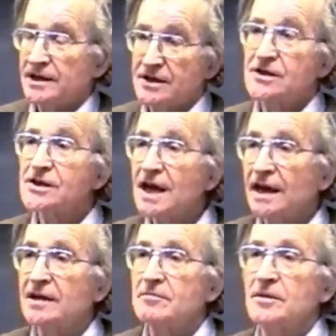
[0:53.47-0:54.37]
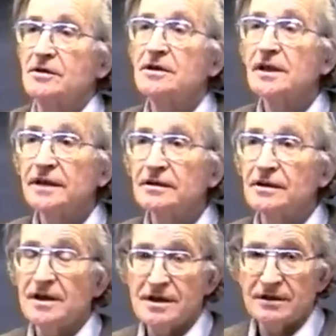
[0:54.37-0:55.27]
actually the second most
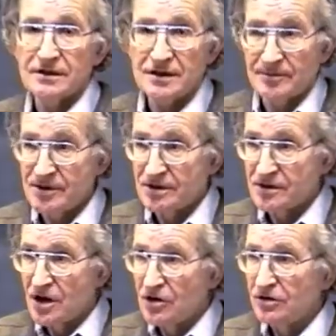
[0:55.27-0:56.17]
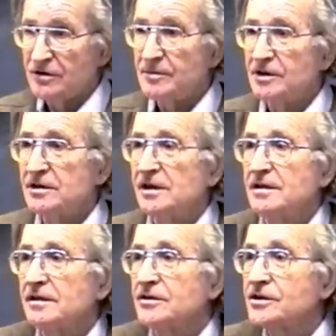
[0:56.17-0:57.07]
lethal substance known. The most
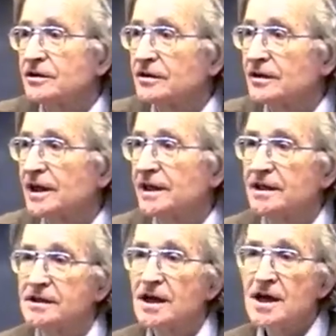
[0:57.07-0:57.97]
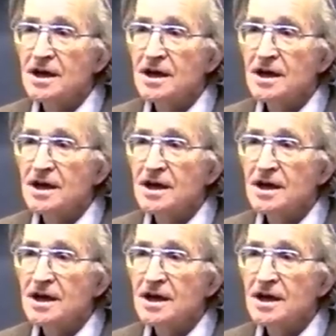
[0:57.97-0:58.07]
lethal is sugar, I guess.